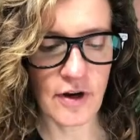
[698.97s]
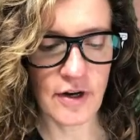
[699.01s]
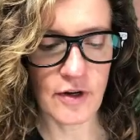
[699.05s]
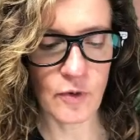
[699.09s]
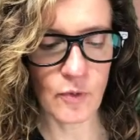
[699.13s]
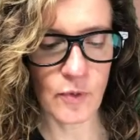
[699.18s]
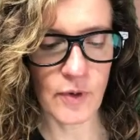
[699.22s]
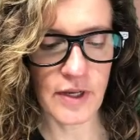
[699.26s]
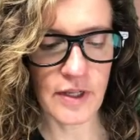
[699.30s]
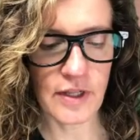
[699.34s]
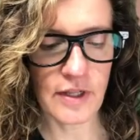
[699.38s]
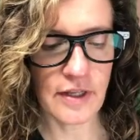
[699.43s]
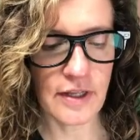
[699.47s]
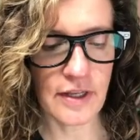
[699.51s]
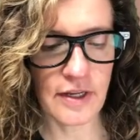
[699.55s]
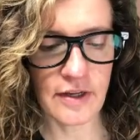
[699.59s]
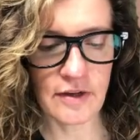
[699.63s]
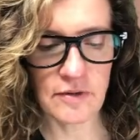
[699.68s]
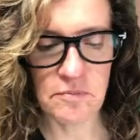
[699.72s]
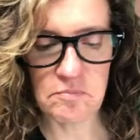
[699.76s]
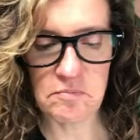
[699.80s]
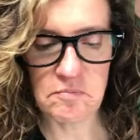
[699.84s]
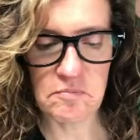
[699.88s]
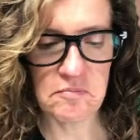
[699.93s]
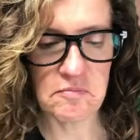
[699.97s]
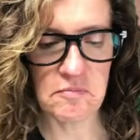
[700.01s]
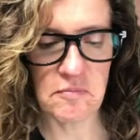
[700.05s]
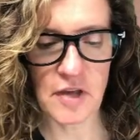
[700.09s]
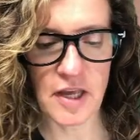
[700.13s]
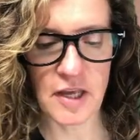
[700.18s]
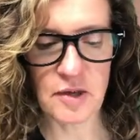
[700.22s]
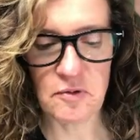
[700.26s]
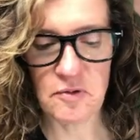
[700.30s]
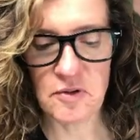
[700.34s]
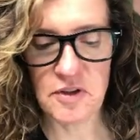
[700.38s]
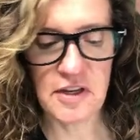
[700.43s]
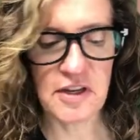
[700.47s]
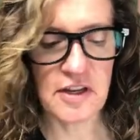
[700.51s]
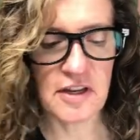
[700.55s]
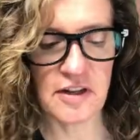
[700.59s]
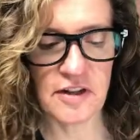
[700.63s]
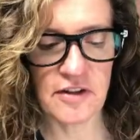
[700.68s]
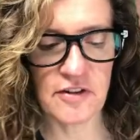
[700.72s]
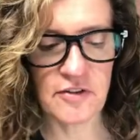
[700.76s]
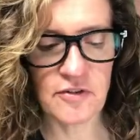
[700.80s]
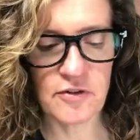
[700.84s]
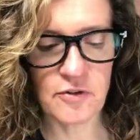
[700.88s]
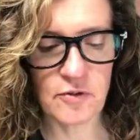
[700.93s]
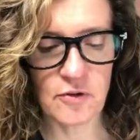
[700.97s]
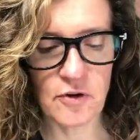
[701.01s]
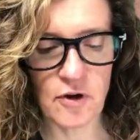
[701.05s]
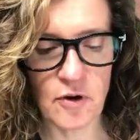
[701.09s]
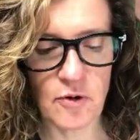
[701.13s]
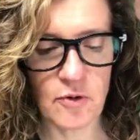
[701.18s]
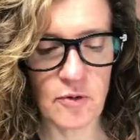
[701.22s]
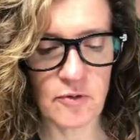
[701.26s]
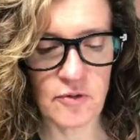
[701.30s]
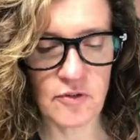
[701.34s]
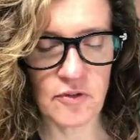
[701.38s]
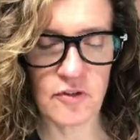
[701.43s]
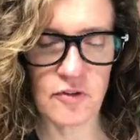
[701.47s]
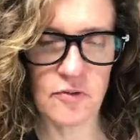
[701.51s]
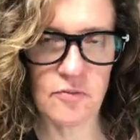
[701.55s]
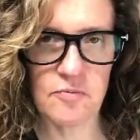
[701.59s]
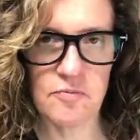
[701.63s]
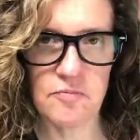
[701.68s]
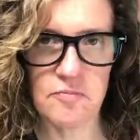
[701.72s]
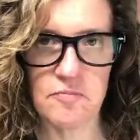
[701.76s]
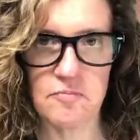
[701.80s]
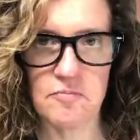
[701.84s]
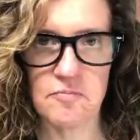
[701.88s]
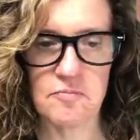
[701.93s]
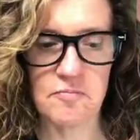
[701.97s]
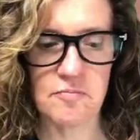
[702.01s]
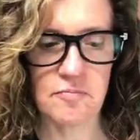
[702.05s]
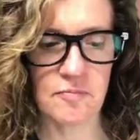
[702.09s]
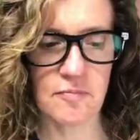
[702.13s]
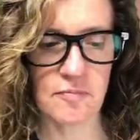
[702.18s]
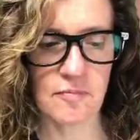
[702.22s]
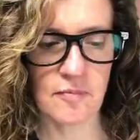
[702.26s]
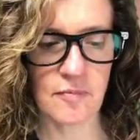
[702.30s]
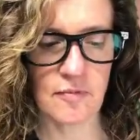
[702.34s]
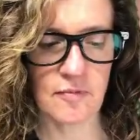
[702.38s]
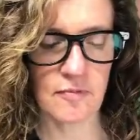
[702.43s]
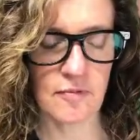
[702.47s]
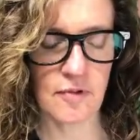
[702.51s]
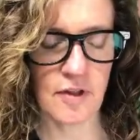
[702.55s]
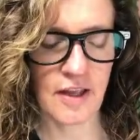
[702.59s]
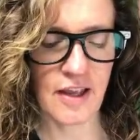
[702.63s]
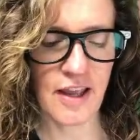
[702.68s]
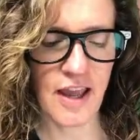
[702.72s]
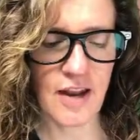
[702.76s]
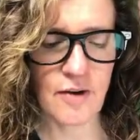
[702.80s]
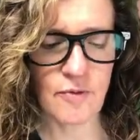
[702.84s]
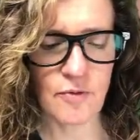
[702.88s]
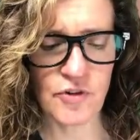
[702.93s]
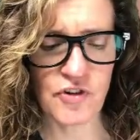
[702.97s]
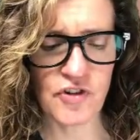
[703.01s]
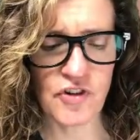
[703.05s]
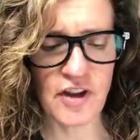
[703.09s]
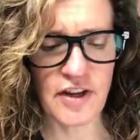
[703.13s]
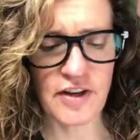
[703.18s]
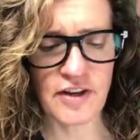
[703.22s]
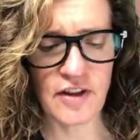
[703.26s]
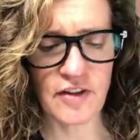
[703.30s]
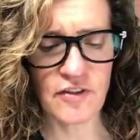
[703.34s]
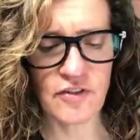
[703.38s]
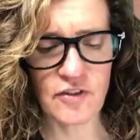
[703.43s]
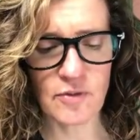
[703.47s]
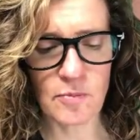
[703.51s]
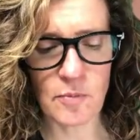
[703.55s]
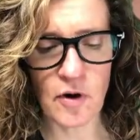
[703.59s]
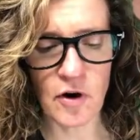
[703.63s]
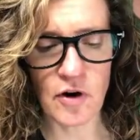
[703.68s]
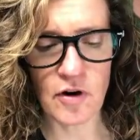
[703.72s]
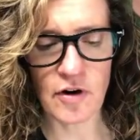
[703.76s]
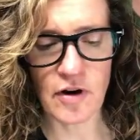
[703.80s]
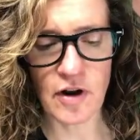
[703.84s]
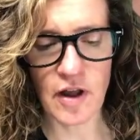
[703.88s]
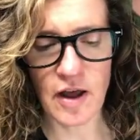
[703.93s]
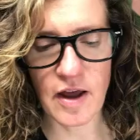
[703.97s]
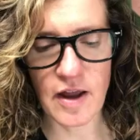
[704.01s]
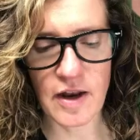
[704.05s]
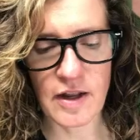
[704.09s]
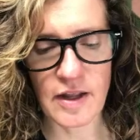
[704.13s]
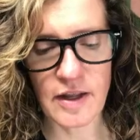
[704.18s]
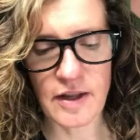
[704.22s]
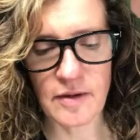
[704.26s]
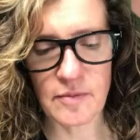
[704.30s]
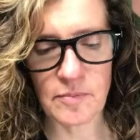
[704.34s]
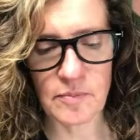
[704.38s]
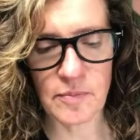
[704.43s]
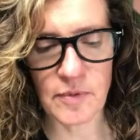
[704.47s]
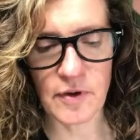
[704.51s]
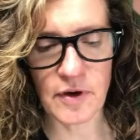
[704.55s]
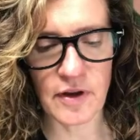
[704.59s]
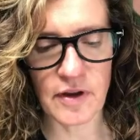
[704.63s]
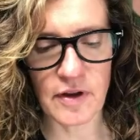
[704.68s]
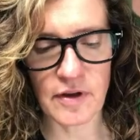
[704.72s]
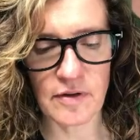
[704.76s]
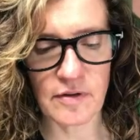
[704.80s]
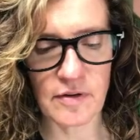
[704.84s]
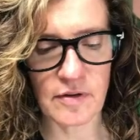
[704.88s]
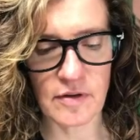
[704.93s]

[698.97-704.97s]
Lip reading: quickly. I only needed 2 coats. I kind of wish I had done some art on it, but